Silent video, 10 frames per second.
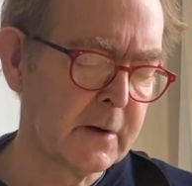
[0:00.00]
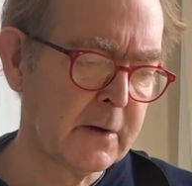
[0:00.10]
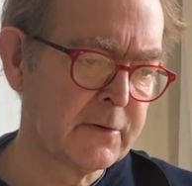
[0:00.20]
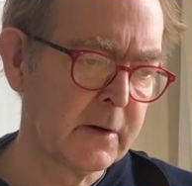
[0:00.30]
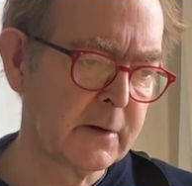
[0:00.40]

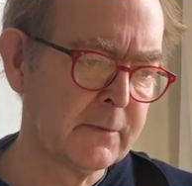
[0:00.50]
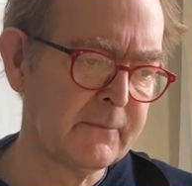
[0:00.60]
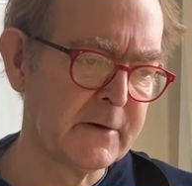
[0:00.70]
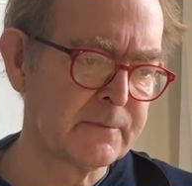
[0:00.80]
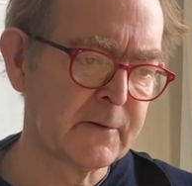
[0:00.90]
trying to
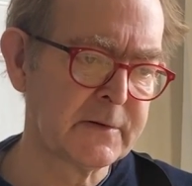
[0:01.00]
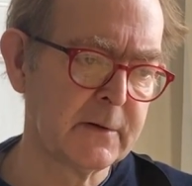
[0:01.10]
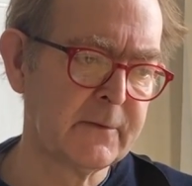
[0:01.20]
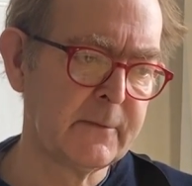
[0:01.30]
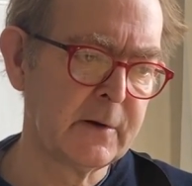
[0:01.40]
convince myself
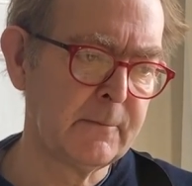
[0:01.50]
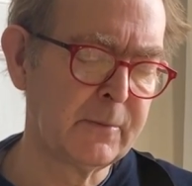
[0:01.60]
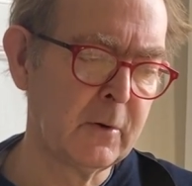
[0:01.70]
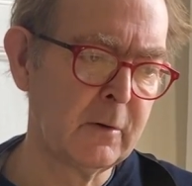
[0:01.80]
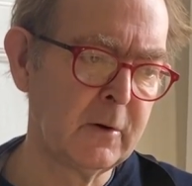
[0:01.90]
I'm
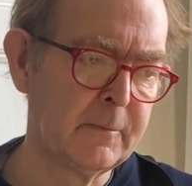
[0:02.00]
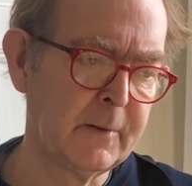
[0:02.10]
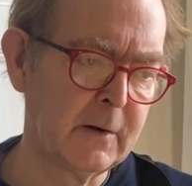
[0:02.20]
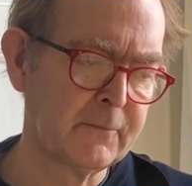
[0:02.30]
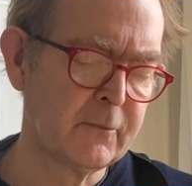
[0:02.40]
unemployable
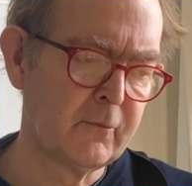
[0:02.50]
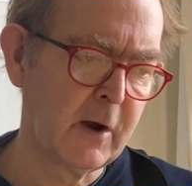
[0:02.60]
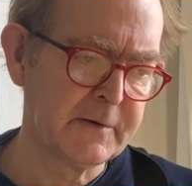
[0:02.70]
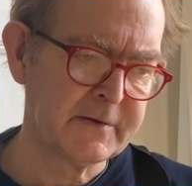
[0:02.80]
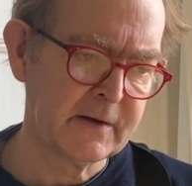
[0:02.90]
apart from
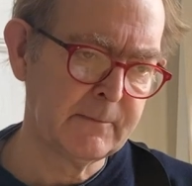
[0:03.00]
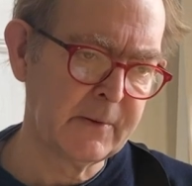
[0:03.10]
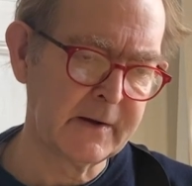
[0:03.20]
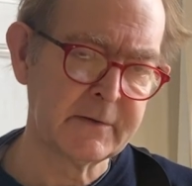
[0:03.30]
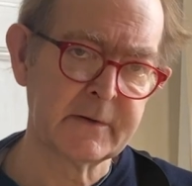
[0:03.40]
writing and
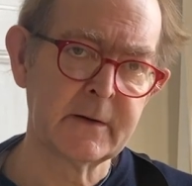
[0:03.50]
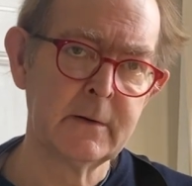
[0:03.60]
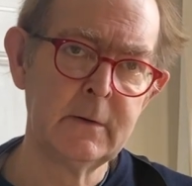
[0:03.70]
painting.